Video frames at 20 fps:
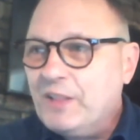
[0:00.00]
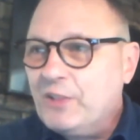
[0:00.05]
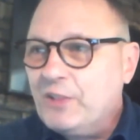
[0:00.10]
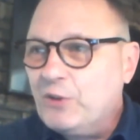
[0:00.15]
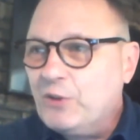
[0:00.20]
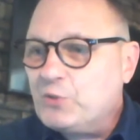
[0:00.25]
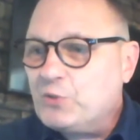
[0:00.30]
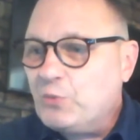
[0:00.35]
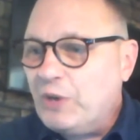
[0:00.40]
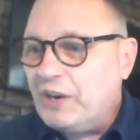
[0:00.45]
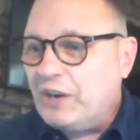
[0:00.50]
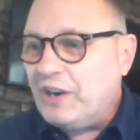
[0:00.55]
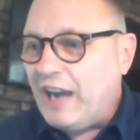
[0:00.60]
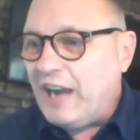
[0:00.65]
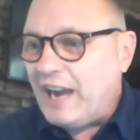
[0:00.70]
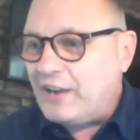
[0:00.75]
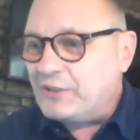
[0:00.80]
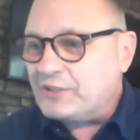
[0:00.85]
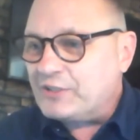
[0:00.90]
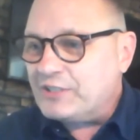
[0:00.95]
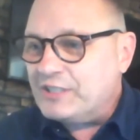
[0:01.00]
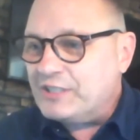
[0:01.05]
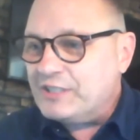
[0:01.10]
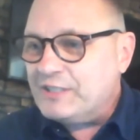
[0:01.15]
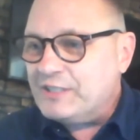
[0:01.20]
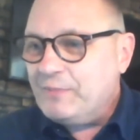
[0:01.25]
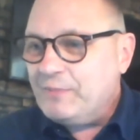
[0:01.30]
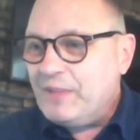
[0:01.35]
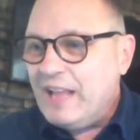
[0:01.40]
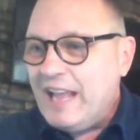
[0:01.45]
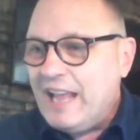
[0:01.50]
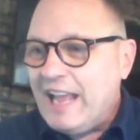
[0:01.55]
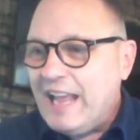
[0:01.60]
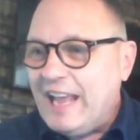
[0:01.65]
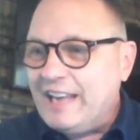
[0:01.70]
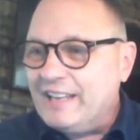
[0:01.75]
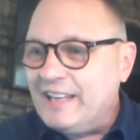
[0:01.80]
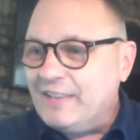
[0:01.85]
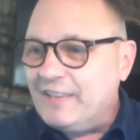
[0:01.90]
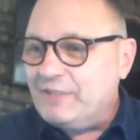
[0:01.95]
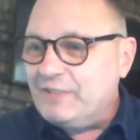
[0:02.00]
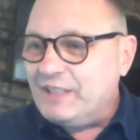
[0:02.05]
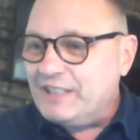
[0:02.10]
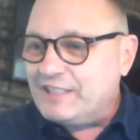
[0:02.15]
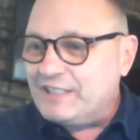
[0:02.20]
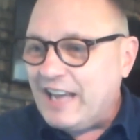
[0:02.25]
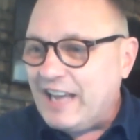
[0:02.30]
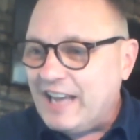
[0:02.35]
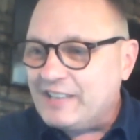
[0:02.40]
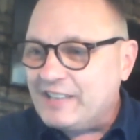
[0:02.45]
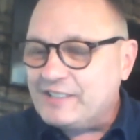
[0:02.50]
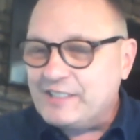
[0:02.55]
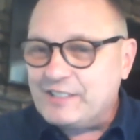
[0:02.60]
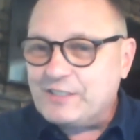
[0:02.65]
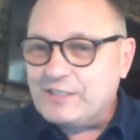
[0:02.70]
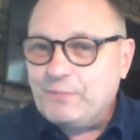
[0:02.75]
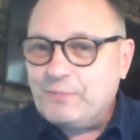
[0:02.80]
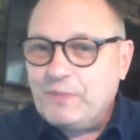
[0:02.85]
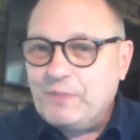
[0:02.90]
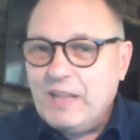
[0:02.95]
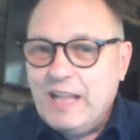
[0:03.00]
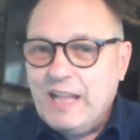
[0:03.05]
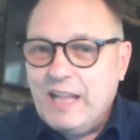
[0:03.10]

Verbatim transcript: those warehouses and levied the taxes.